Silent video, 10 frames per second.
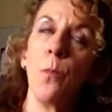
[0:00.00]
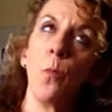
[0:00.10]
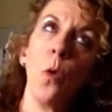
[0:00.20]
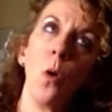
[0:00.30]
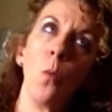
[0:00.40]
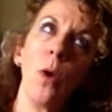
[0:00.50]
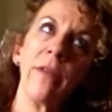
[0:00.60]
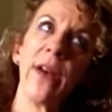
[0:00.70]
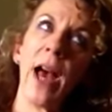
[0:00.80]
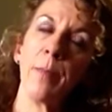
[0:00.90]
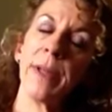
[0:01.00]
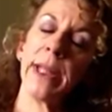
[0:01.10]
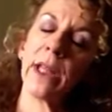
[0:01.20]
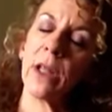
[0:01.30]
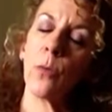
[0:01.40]
what will have
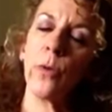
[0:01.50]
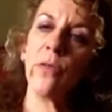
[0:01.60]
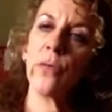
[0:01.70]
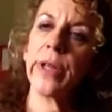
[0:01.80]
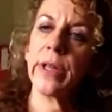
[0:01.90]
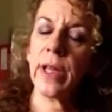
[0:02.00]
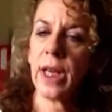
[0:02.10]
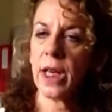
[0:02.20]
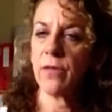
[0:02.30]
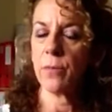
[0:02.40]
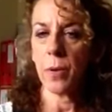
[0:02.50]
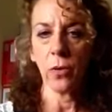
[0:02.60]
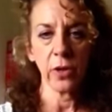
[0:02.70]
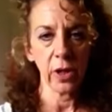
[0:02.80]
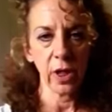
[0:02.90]
happened is that we've received
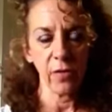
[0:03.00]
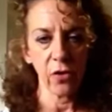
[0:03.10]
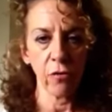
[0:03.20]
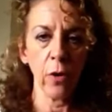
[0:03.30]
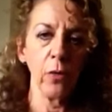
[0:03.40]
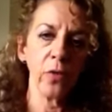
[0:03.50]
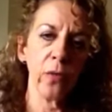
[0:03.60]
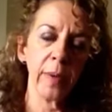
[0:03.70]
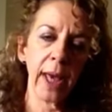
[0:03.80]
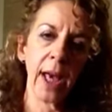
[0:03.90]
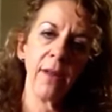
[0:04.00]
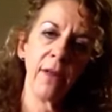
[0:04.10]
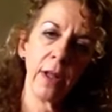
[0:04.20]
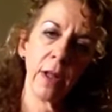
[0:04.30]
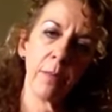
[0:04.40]
positive strokes for
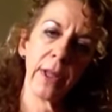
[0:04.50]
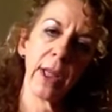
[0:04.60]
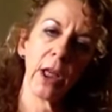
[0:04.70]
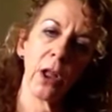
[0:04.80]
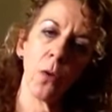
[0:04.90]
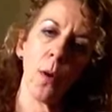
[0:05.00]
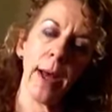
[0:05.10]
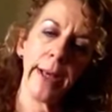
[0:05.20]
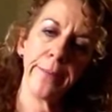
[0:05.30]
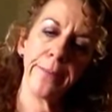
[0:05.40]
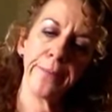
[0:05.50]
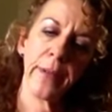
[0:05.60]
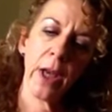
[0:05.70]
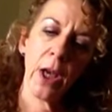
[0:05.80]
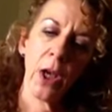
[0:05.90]
behaving in a particular way.
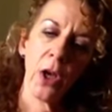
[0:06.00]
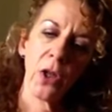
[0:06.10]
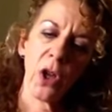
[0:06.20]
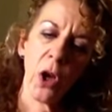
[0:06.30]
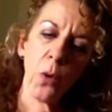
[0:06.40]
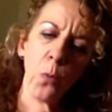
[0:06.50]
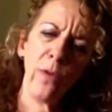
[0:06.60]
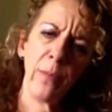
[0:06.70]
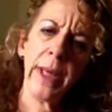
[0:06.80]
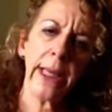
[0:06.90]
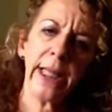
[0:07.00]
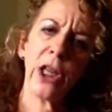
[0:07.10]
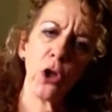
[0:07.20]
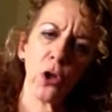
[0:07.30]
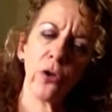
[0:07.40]
So we've been
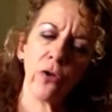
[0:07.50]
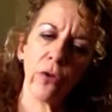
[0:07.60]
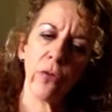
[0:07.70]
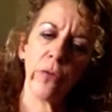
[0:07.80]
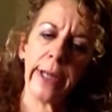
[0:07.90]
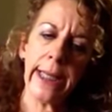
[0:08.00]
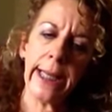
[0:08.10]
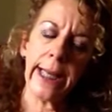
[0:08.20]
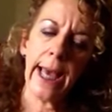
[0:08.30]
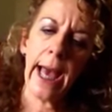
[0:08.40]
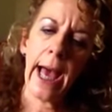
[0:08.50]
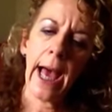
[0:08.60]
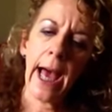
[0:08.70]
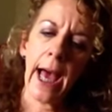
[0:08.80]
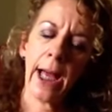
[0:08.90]
conditioned, really.
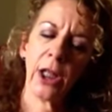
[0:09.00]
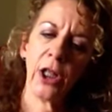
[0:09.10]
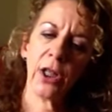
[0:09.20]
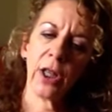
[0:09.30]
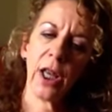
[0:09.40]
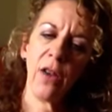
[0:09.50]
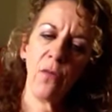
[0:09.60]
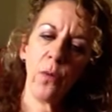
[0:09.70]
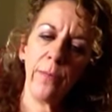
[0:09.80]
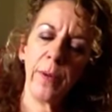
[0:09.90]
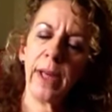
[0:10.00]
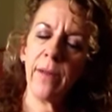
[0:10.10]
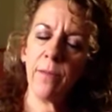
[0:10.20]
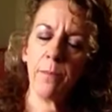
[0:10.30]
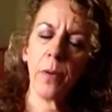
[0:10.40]
And if we've been
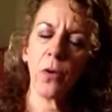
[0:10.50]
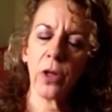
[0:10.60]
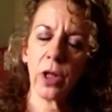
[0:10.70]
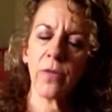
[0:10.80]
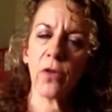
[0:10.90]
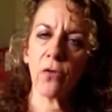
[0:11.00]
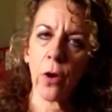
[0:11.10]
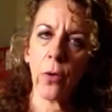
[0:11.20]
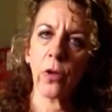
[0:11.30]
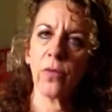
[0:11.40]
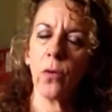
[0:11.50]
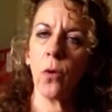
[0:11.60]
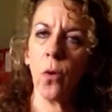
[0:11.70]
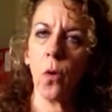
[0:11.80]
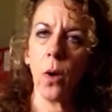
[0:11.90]
given positive strokes
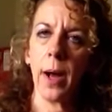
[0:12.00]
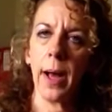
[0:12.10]
for